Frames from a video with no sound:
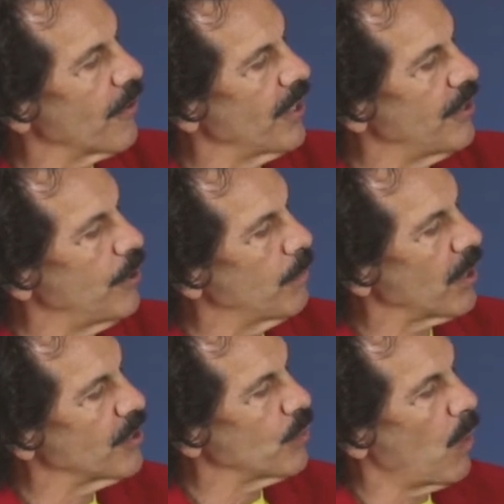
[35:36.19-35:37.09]
32
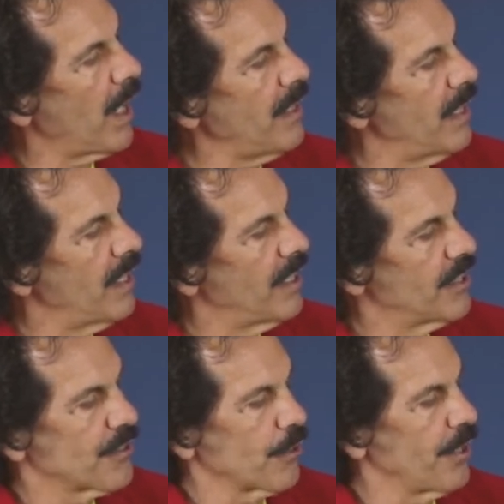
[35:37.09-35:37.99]
plus 1
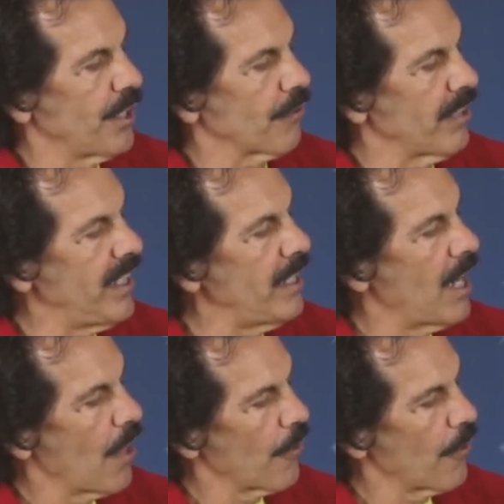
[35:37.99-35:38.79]
is 33.